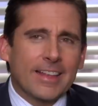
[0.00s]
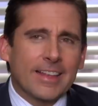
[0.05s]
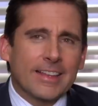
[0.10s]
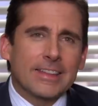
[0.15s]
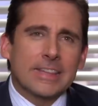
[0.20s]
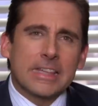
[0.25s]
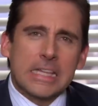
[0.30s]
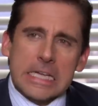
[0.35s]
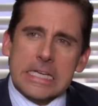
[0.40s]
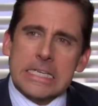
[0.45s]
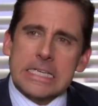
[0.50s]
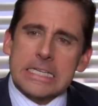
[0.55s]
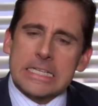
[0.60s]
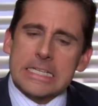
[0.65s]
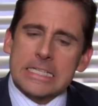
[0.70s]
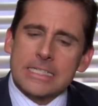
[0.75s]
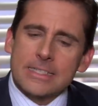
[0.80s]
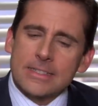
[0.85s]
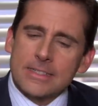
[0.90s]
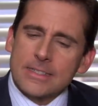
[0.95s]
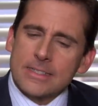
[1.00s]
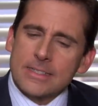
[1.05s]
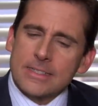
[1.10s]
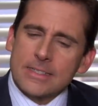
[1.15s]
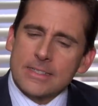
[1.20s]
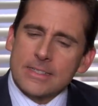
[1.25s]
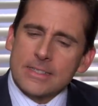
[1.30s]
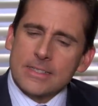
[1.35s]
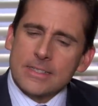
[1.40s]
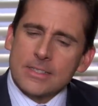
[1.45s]
I like
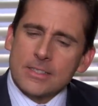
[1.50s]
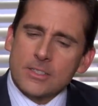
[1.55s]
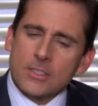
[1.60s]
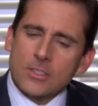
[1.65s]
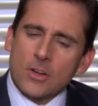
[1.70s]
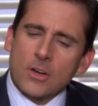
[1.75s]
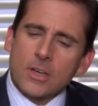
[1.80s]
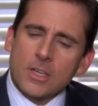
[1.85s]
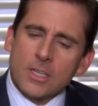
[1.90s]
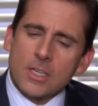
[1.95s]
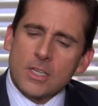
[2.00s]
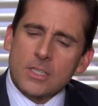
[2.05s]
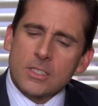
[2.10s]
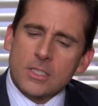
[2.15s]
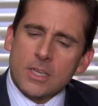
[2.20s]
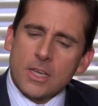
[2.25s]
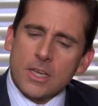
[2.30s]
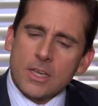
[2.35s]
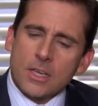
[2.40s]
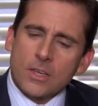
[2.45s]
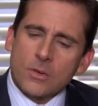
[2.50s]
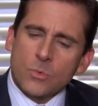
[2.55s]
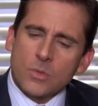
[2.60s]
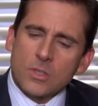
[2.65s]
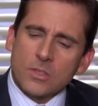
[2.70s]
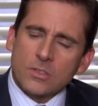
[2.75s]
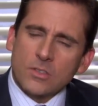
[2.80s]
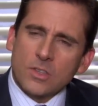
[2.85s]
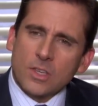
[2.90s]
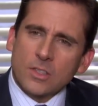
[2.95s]
starting each day
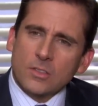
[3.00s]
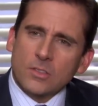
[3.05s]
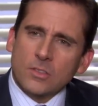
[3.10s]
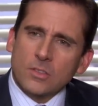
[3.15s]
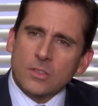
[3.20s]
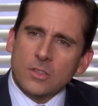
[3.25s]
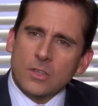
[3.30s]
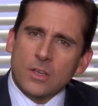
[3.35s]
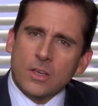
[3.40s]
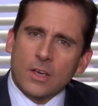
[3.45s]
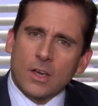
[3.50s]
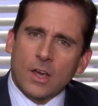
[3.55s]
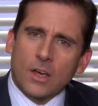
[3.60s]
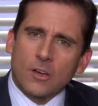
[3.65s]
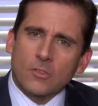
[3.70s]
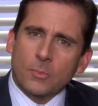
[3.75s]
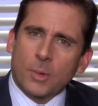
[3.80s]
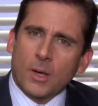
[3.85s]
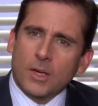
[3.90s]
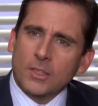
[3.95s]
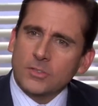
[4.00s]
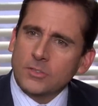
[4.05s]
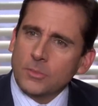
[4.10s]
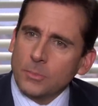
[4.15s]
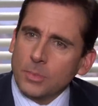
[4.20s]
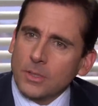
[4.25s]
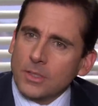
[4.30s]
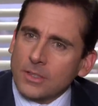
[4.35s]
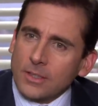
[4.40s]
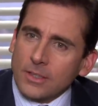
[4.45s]
with a sense of
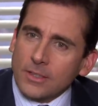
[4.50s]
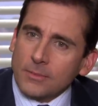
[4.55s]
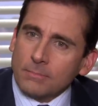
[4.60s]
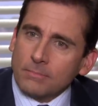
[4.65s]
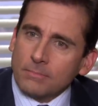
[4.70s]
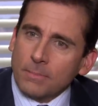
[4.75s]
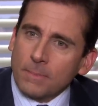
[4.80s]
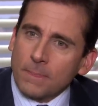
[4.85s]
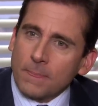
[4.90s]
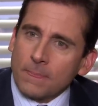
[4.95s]
possibility.